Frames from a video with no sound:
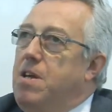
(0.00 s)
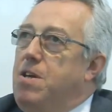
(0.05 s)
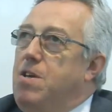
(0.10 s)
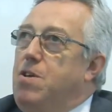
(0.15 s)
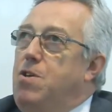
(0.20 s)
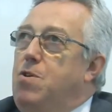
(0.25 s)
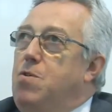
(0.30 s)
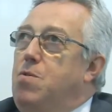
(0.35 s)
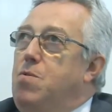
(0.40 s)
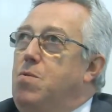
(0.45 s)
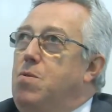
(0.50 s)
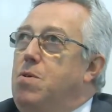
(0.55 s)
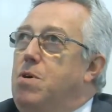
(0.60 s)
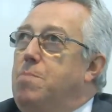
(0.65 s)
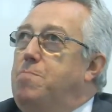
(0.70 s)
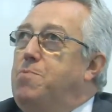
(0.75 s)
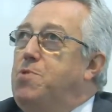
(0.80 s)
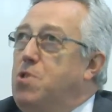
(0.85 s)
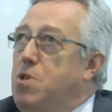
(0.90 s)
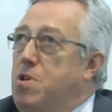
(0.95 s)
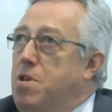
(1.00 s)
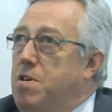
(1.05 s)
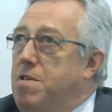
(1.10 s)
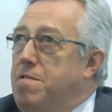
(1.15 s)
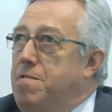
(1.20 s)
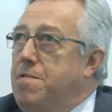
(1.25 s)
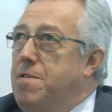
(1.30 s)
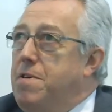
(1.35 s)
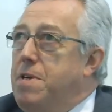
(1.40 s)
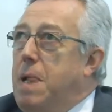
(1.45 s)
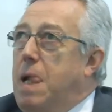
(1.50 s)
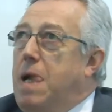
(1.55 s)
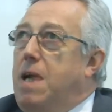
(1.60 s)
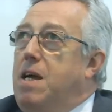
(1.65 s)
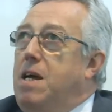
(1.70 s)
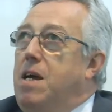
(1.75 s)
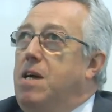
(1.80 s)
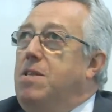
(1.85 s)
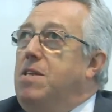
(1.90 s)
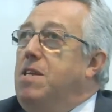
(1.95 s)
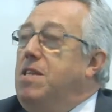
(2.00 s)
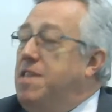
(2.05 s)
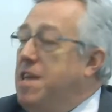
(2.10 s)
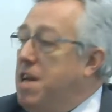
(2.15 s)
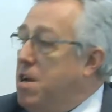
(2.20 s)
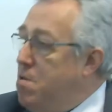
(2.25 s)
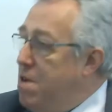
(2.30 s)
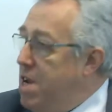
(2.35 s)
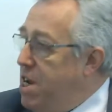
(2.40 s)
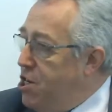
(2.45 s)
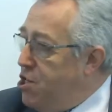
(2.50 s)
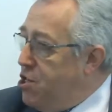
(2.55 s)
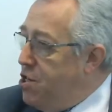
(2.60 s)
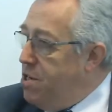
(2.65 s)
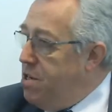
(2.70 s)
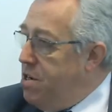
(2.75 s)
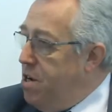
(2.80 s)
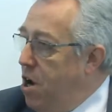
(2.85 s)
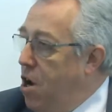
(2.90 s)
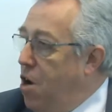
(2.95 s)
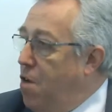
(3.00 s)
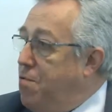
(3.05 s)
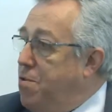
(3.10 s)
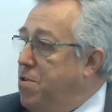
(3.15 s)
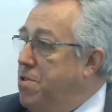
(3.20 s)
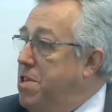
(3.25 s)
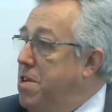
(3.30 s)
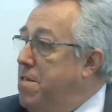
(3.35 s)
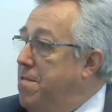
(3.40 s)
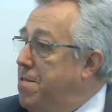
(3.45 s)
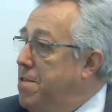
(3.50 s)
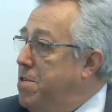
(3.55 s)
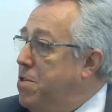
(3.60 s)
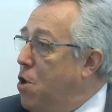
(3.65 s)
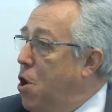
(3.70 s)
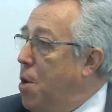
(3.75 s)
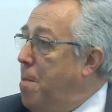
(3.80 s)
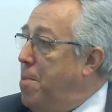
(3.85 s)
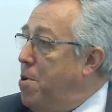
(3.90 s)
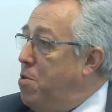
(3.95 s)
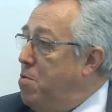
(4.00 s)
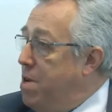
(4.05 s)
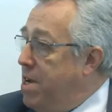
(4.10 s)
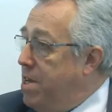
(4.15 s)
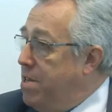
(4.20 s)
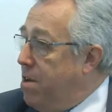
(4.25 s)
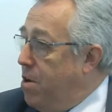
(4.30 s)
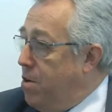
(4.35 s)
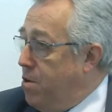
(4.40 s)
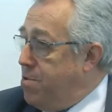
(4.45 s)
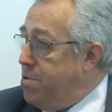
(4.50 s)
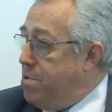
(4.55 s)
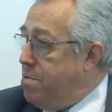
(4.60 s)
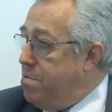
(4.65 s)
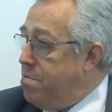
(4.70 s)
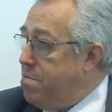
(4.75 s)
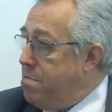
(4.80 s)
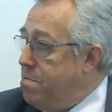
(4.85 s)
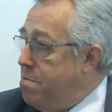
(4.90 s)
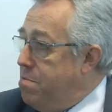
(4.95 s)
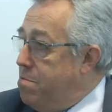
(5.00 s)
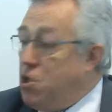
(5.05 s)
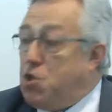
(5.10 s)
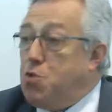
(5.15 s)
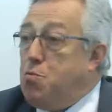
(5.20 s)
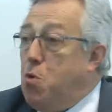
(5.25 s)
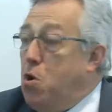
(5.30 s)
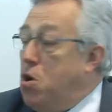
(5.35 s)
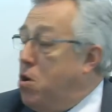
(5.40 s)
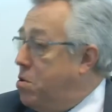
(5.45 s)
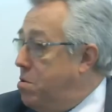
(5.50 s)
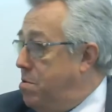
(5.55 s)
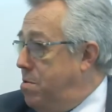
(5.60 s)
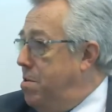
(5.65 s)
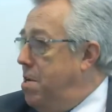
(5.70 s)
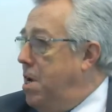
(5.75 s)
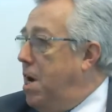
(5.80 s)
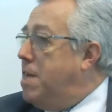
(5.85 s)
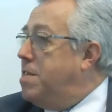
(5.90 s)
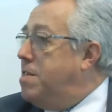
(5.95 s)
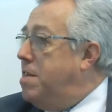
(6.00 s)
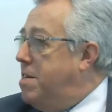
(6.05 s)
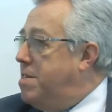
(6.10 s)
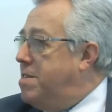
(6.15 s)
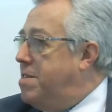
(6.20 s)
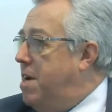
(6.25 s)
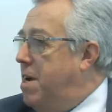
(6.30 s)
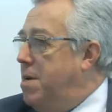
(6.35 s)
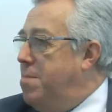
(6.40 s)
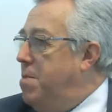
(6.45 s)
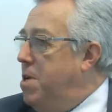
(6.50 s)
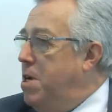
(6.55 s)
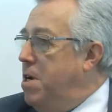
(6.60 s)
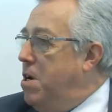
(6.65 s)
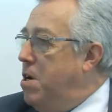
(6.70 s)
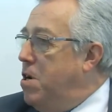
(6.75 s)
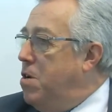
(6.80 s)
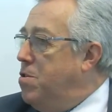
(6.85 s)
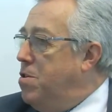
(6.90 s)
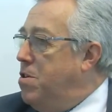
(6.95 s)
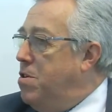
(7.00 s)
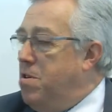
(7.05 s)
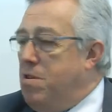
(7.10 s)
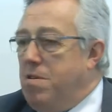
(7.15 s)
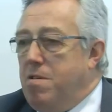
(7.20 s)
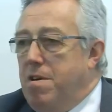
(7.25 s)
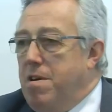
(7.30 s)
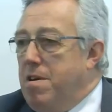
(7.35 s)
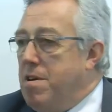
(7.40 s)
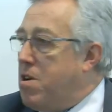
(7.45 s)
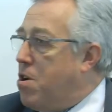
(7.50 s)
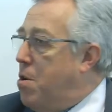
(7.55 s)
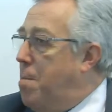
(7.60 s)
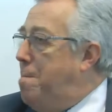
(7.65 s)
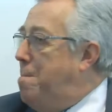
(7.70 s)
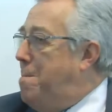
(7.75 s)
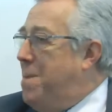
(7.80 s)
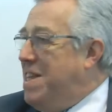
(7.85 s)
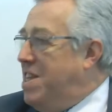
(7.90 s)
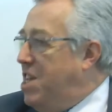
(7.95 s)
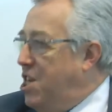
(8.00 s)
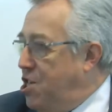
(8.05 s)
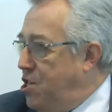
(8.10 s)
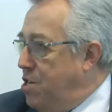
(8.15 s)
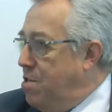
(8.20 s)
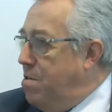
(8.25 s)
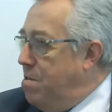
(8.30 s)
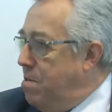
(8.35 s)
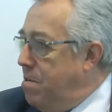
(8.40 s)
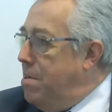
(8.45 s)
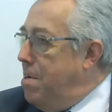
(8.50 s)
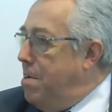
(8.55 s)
you observe an integration of the different operators, which worked at that time on a competition